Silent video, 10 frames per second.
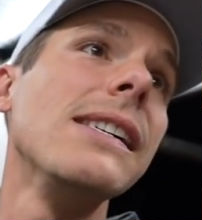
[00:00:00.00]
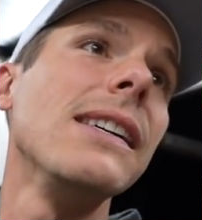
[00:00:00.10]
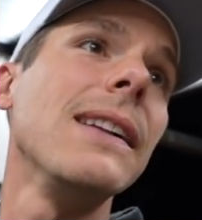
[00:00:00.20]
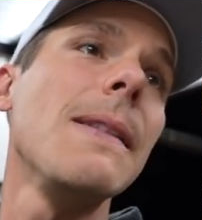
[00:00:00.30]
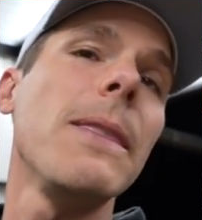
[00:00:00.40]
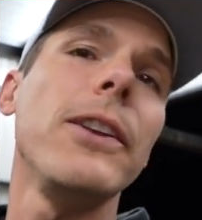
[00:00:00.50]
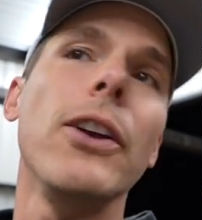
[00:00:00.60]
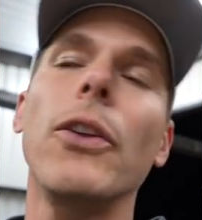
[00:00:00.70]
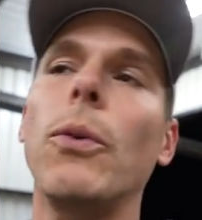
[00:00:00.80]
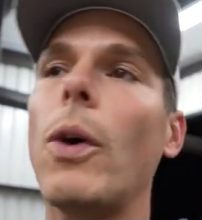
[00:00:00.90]
Yeah. You
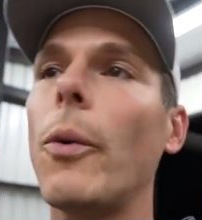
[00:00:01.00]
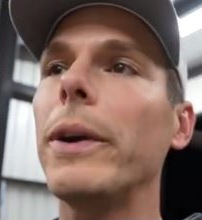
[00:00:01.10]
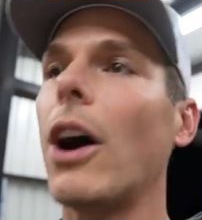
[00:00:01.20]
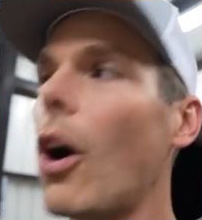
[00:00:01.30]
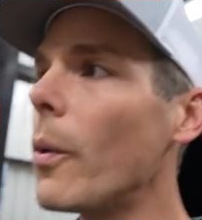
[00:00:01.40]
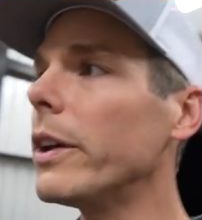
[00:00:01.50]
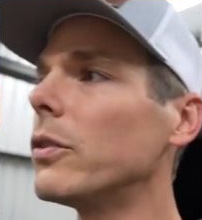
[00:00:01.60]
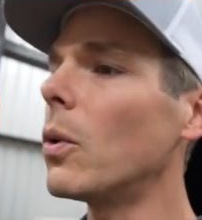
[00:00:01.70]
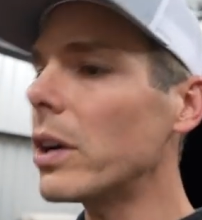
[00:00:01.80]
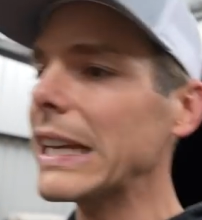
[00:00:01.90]
know, the, what we
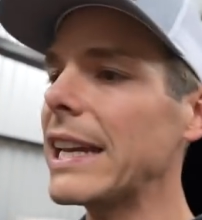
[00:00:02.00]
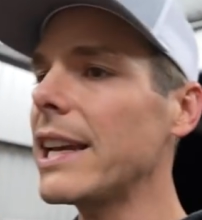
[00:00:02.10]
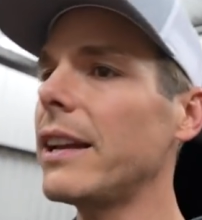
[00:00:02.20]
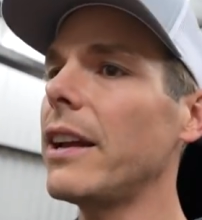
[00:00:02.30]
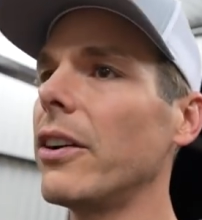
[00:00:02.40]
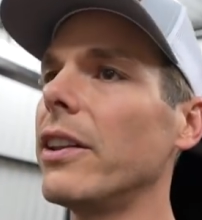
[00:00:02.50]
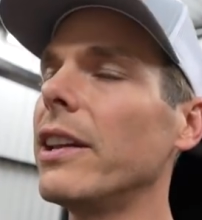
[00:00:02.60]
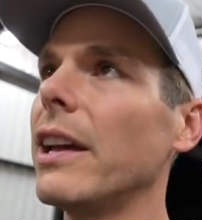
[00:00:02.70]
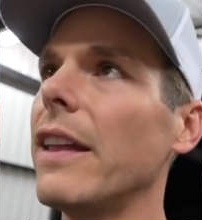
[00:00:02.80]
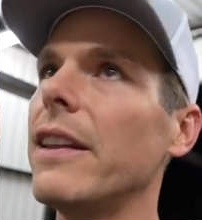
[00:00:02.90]
always want to get here,
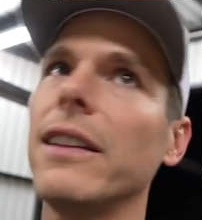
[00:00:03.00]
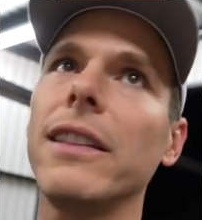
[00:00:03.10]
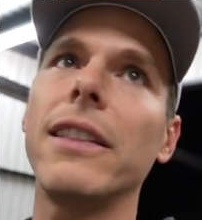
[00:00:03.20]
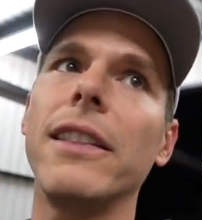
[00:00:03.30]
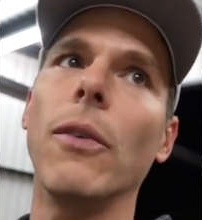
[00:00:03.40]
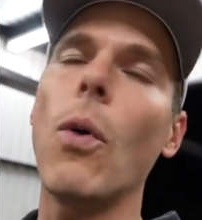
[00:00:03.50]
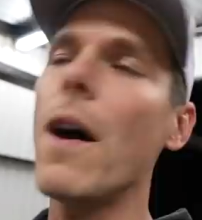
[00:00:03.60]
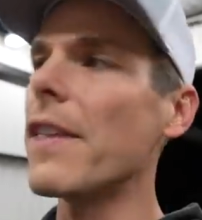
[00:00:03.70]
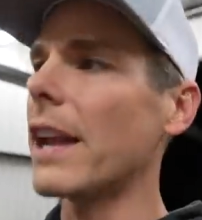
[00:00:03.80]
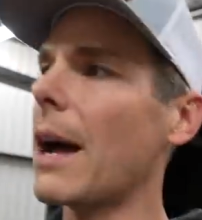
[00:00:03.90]
the, and the, the
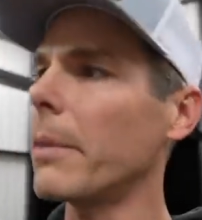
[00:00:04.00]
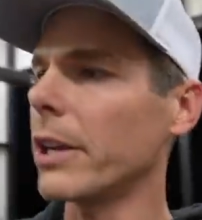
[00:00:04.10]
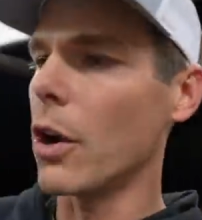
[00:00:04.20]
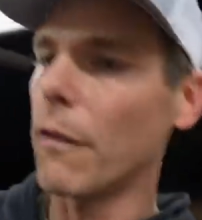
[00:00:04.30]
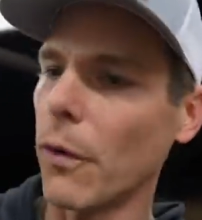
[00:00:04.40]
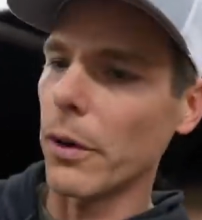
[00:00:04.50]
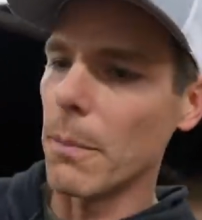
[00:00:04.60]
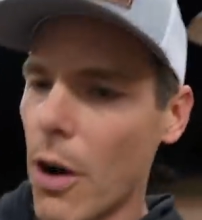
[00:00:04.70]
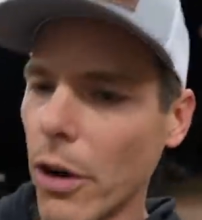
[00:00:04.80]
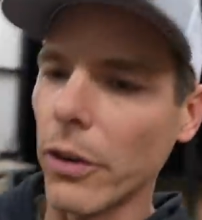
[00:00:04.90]
one that I'm going to go for
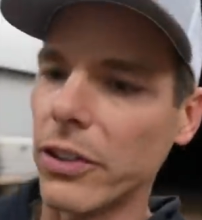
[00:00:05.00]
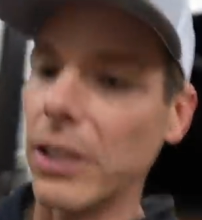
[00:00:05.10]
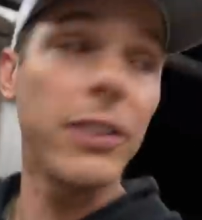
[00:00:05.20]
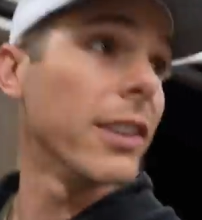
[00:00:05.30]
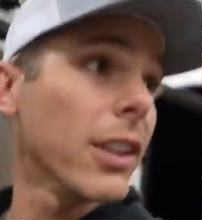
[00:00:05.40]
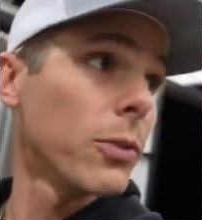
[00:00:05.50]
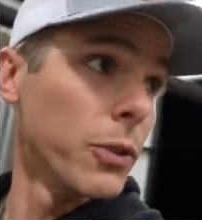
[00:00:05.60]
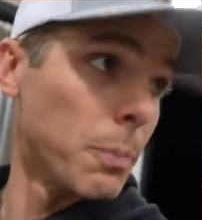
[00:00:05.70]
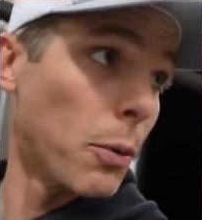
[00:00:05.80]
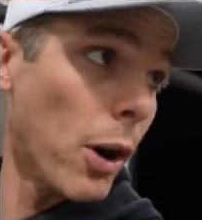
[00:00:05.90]
tomorrow is this This
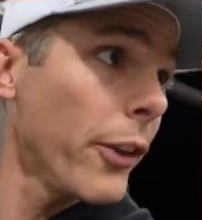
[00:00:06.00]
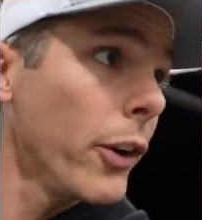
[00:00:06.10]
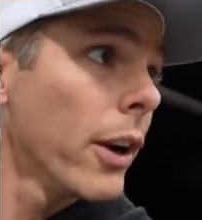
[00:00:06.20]
one's brother.